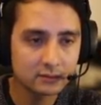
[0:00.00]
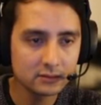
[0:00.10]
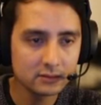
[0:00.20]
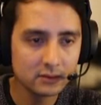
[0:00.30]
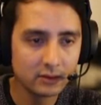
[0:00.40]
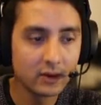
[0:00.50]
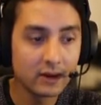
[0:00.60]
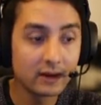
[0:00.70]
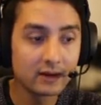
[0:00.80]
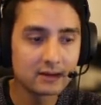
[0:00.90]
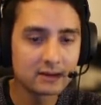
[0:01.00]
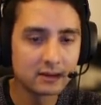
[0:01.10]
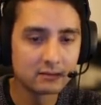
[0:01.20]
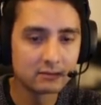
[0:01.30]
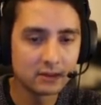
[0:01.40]
But like I said,
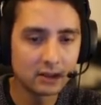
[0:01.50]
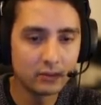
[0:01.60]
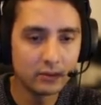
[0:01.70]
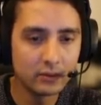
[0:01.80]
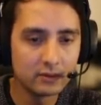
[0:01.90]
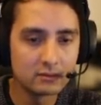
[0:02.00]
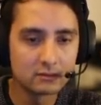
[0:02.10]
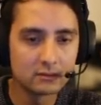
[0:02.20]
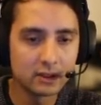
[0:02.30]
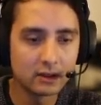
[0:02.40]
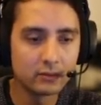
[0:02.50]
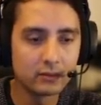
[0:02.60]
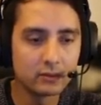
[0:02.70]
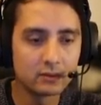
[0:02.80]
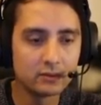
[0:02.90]
I would
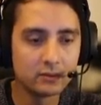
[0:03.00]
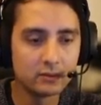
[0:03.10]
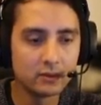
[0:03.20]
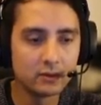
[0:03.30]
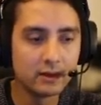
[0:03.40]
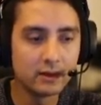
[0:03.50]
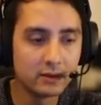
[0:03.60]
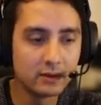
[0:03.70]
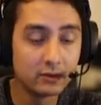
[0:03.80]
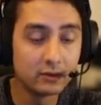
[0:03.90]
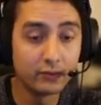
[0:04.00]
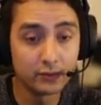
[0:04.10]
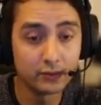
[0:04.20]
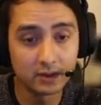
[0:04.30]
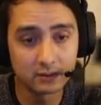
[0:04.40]
do only maybe the first
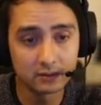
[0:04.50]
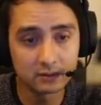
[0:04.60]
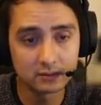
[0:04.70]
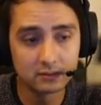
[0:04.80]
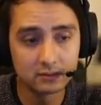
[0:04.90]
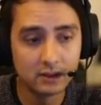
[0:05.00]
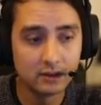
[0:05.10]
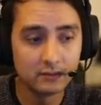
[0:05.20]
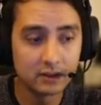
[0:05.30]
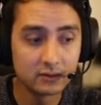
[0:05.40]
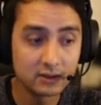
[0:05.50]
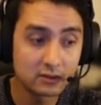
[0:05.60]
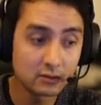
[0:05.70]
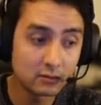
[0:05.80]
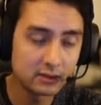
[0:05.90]
part because it's
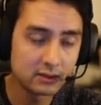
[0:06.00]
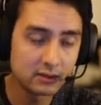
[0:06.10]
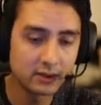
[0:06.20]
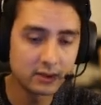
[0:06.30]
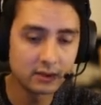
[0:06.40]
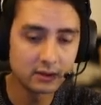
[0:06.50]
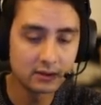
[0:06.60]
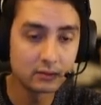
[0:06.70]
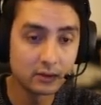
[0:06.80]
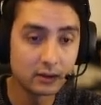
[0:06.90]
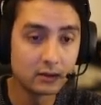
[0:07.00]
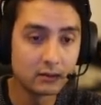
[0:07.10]
already tricky and really long.